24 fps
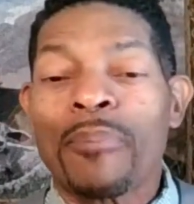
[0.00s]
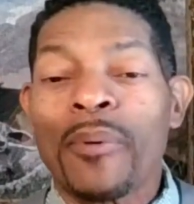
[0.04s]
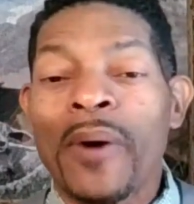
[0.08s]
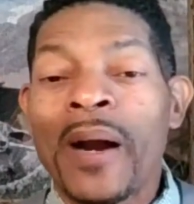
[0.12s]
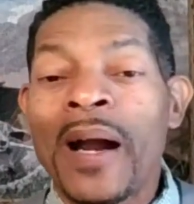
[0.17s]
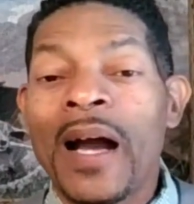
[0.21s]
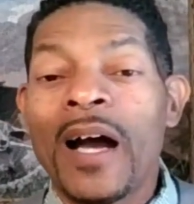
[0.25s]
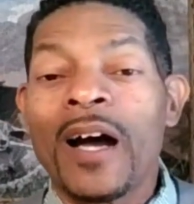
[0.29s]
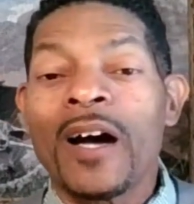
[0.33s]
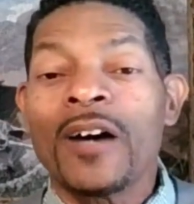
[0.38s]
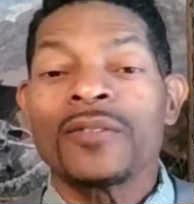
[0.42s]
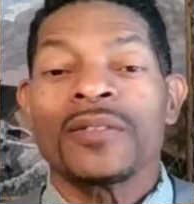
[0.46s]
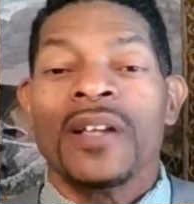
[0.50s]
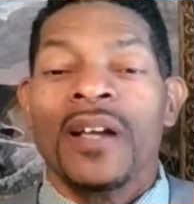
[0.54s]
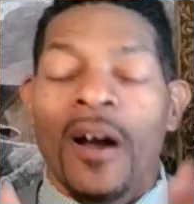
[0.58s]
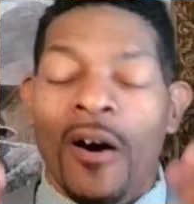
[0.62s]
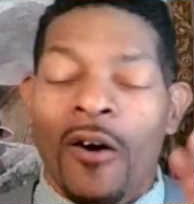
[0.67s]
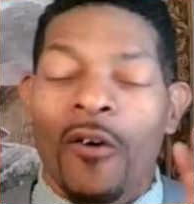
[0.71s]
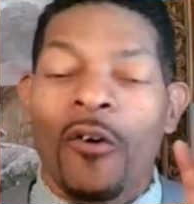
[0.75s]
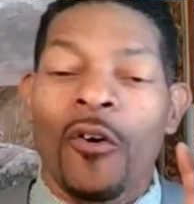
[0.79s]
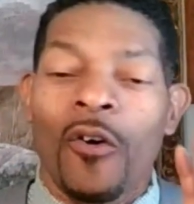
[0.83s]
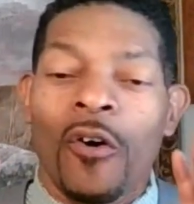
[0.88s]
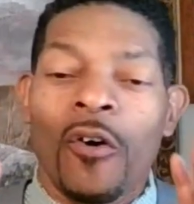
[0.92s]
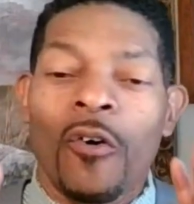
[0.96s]
brown,
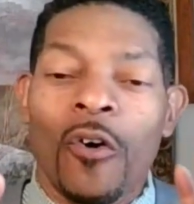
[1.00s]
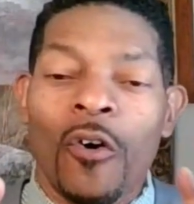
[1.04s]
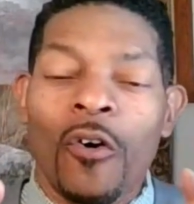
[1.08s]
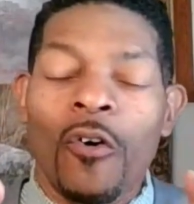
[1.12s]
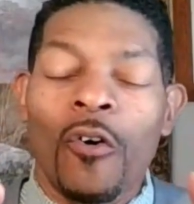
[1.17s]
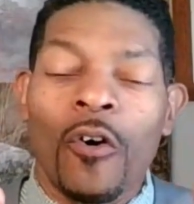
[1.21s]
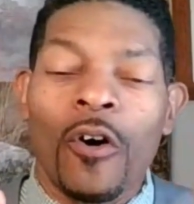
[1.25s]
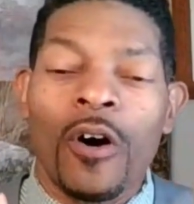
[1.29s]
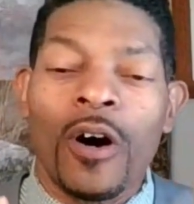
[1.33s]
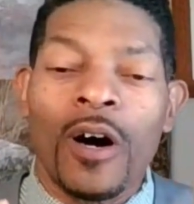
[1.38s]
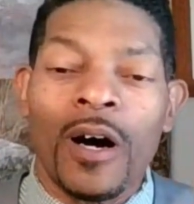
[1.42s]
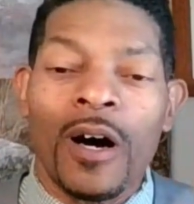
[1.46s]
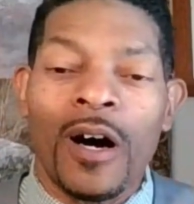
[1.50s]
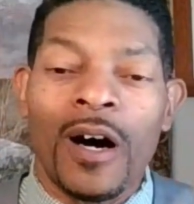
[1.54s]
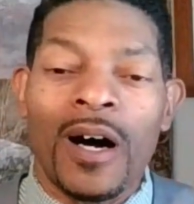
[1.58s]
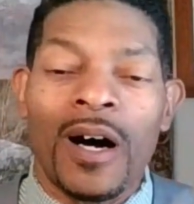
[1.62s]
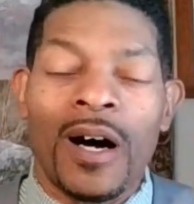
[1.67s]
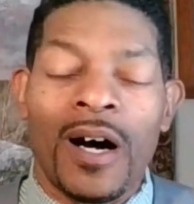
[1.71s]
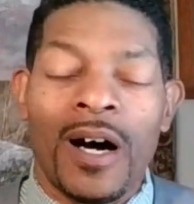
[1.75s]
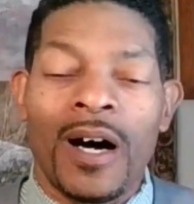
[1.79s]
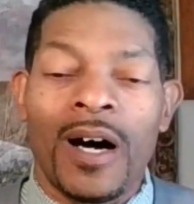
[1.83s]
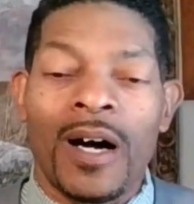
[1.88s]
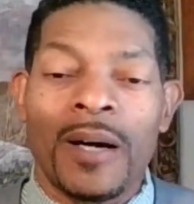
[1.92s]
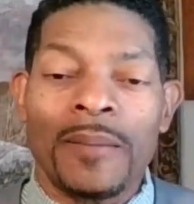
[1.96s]
or or, or
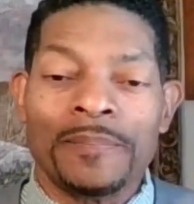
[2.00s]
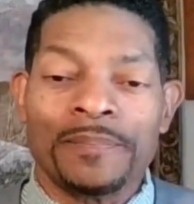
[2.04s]
uh,